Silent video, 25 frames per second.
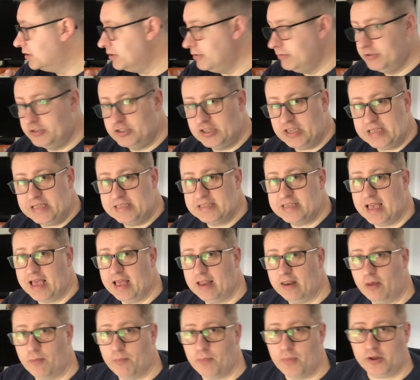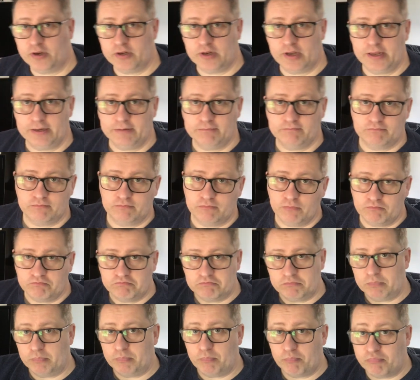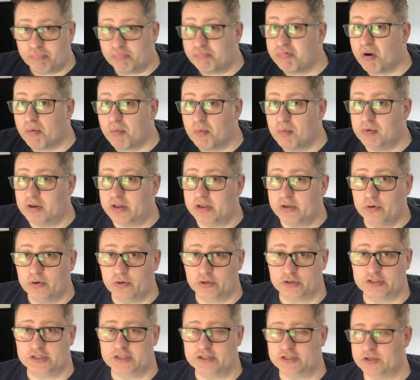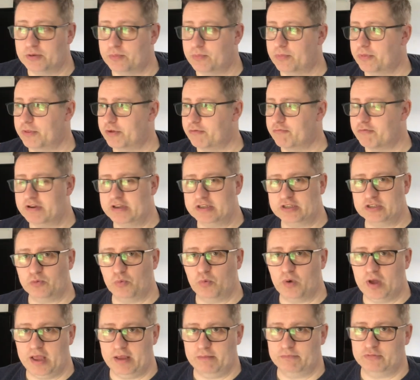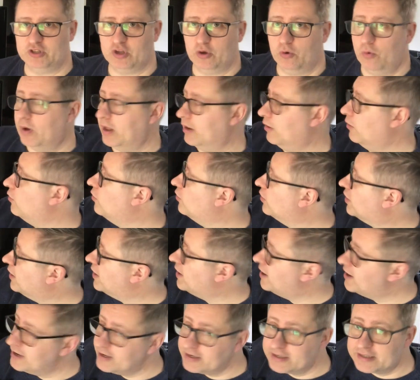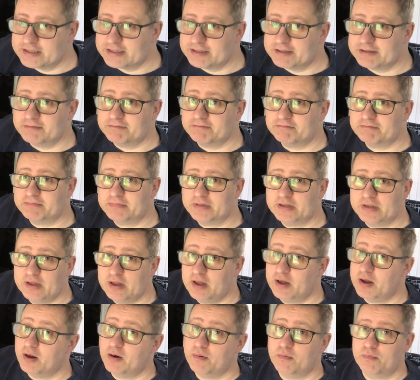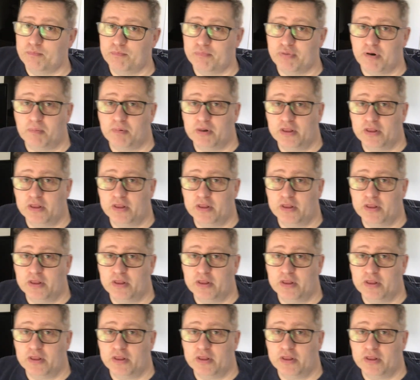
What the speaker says: detail on modelling, probably autism. The reason why I'm so well organised, probably